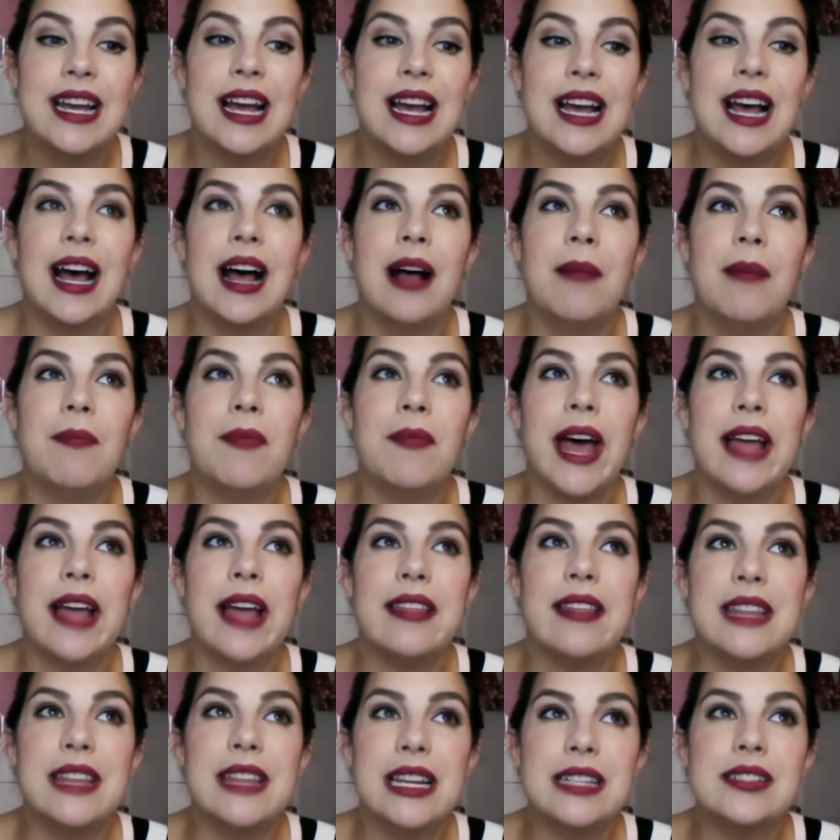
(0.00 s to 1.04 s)
I
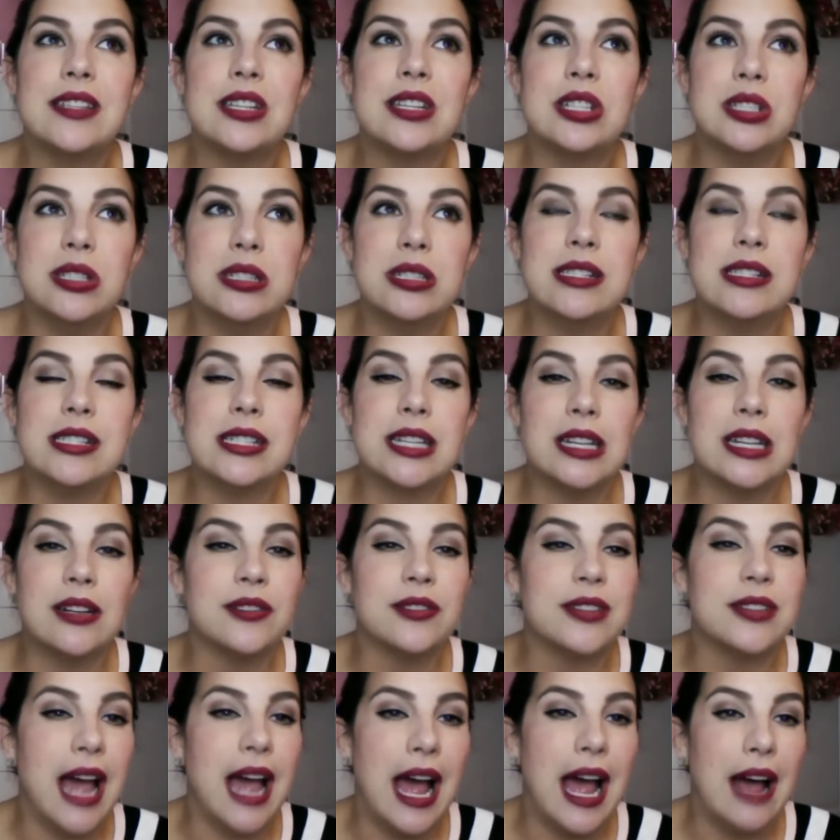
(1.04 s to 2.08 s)
think it's a good skill
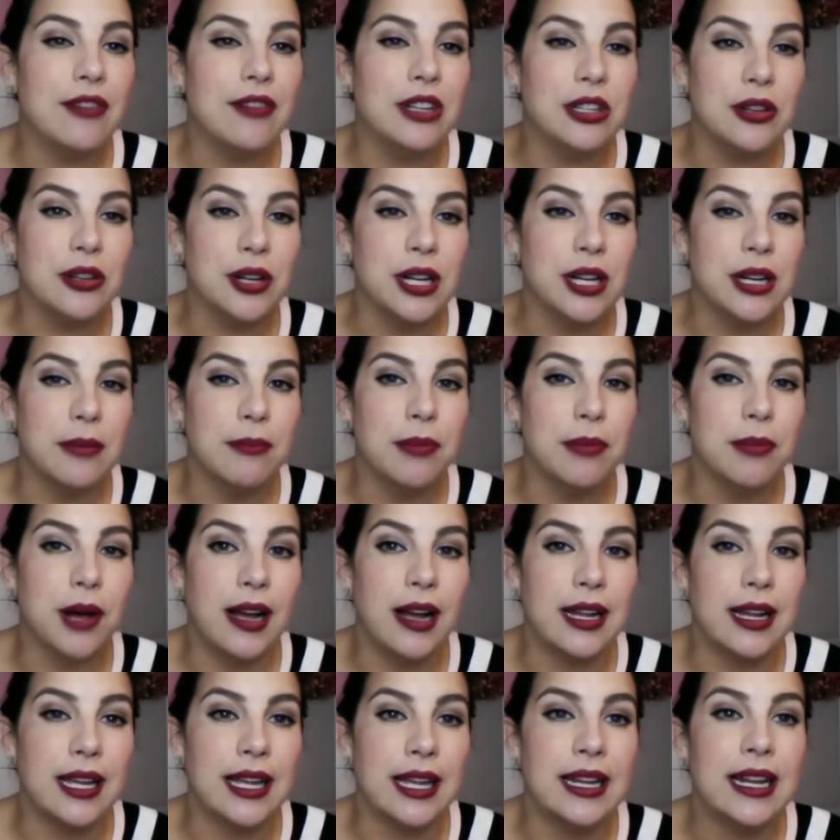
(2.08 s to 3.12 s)
to have in your hip
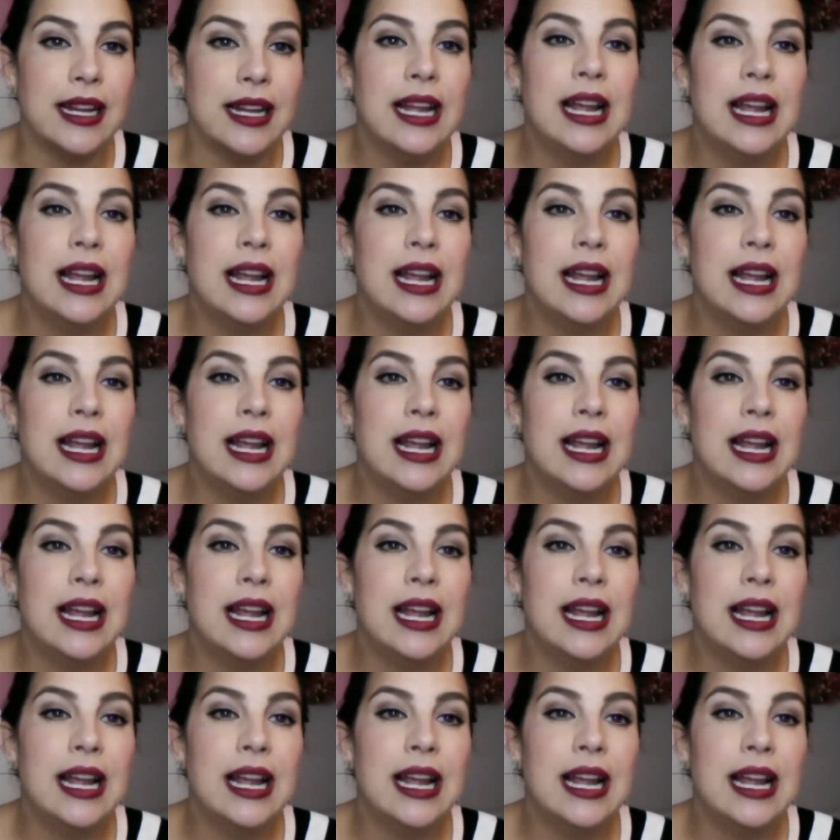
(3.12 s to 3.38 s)
pocket.